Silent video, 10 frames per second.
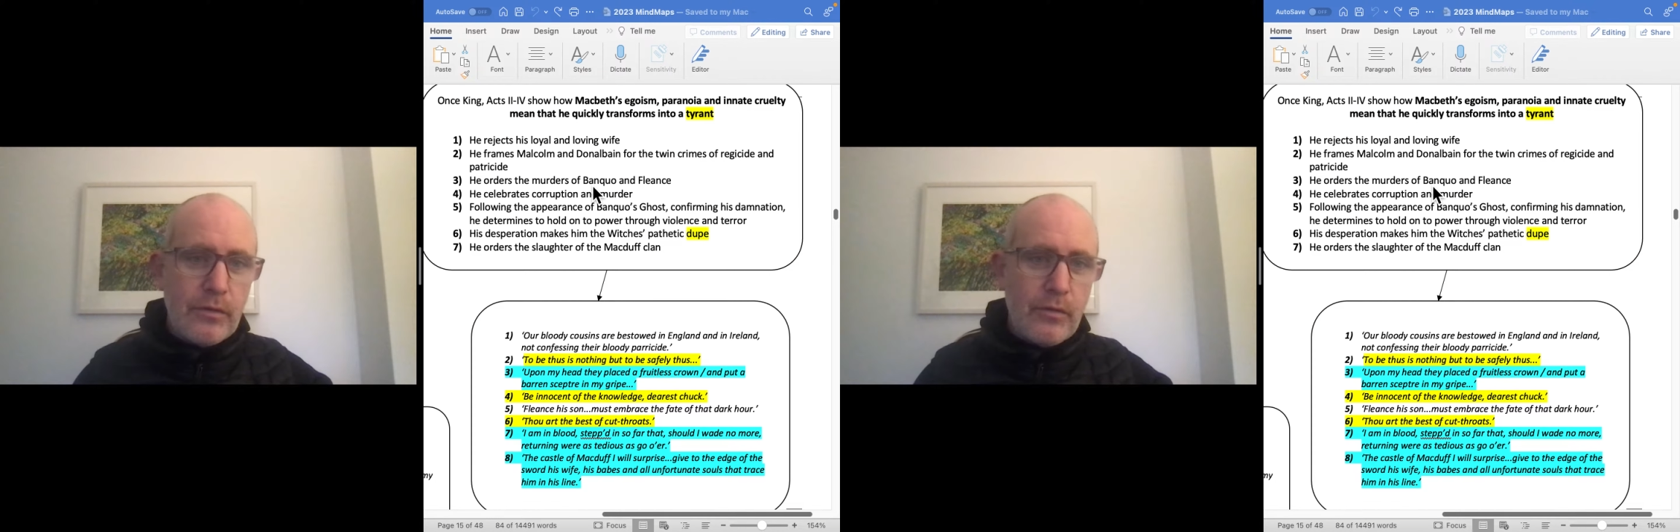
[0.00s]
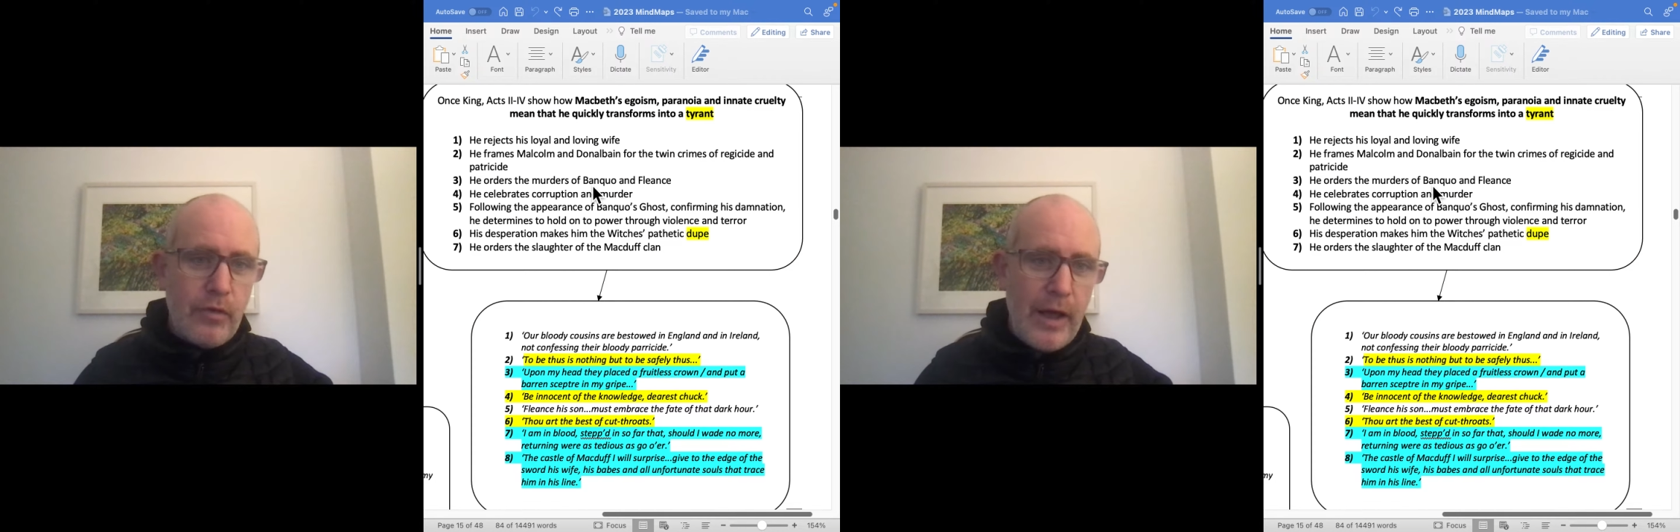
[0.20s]

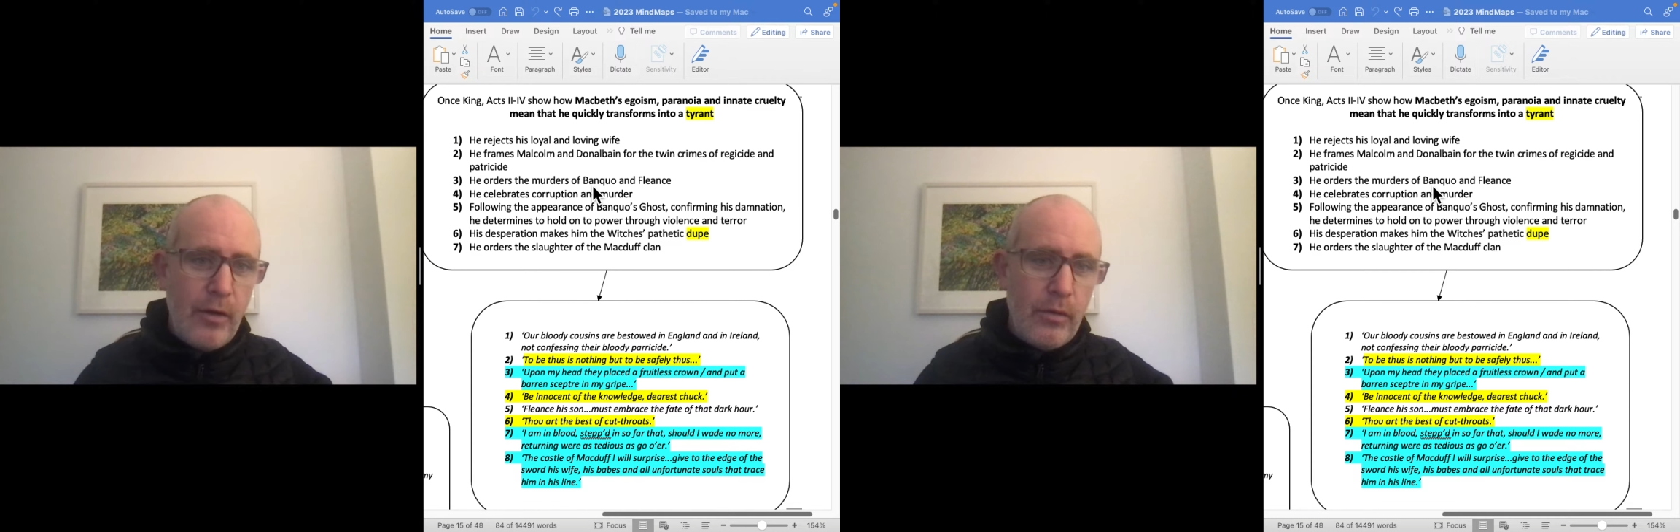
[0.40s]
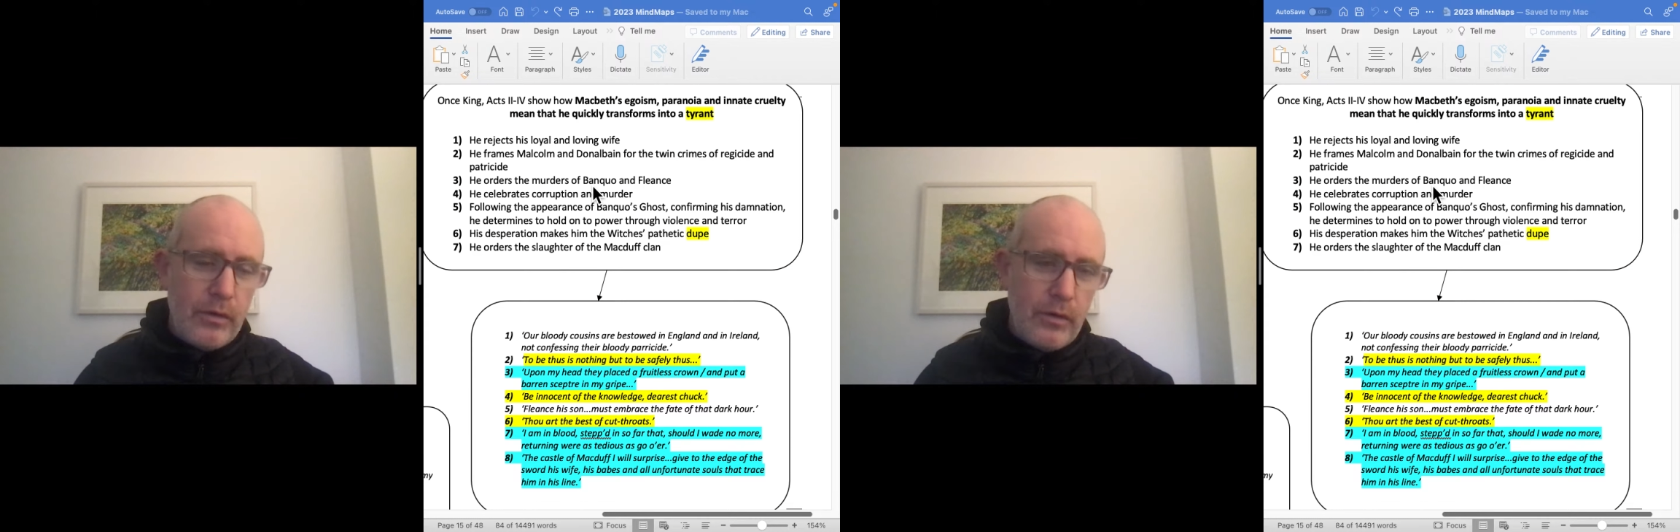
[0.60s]

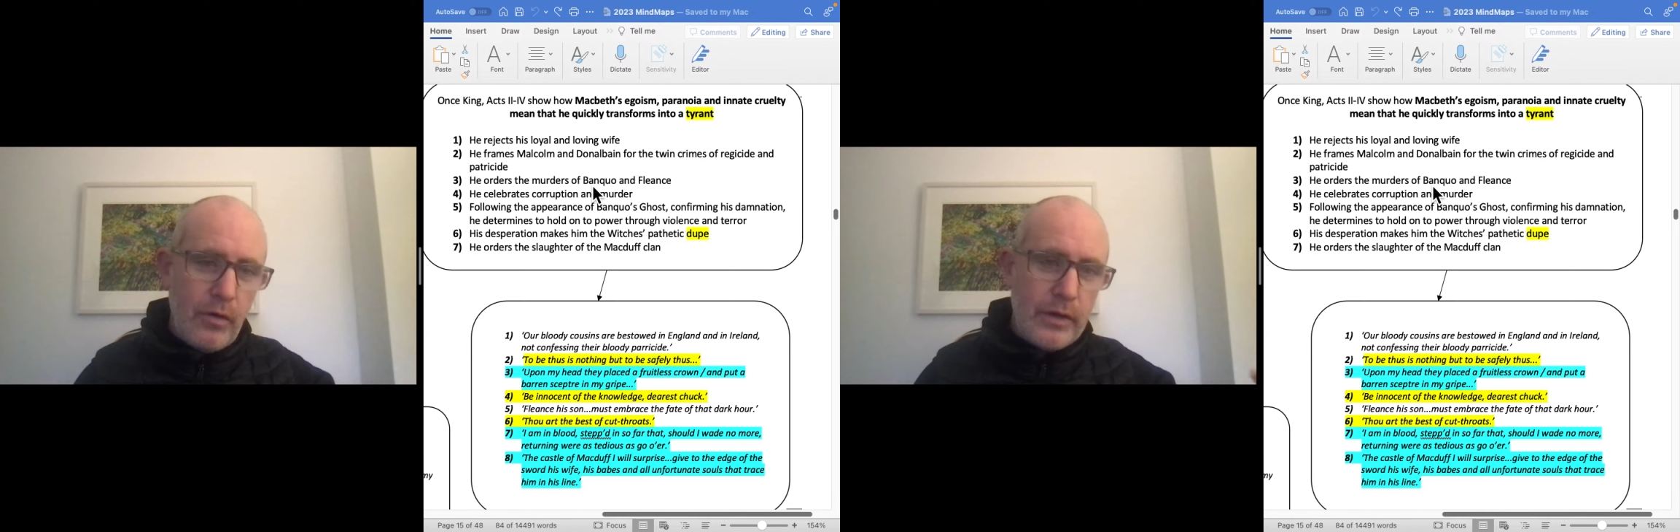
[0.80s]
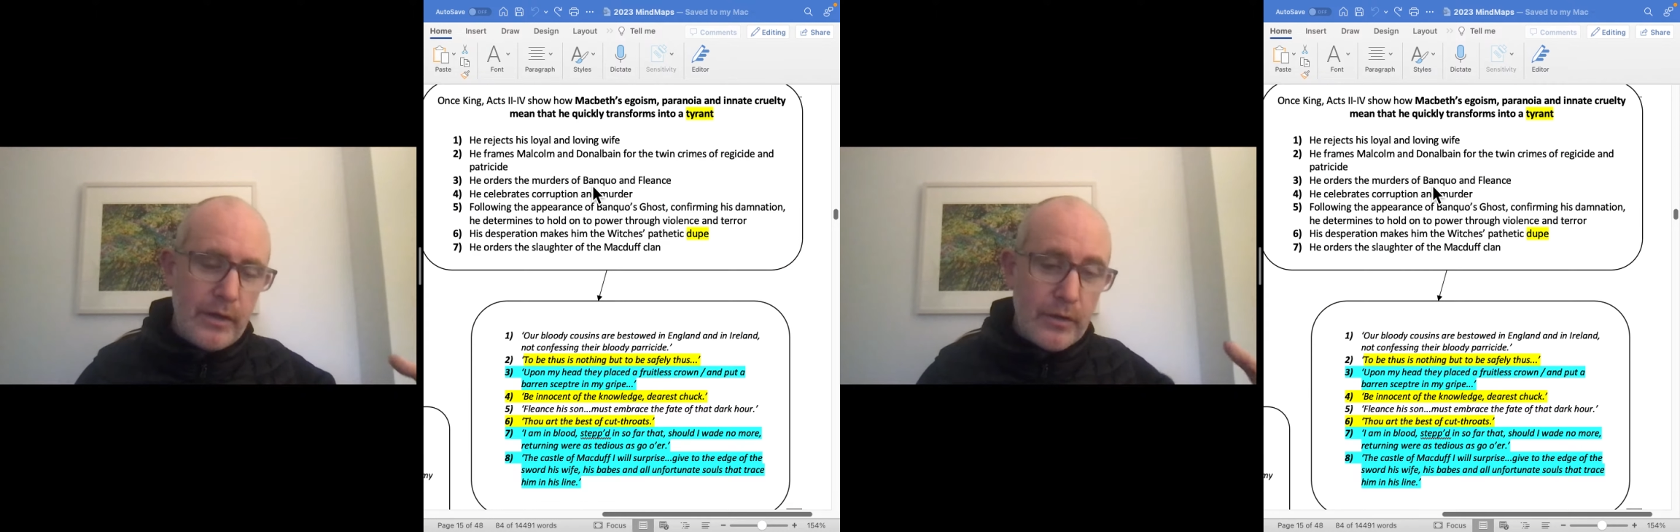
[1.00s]
crown or the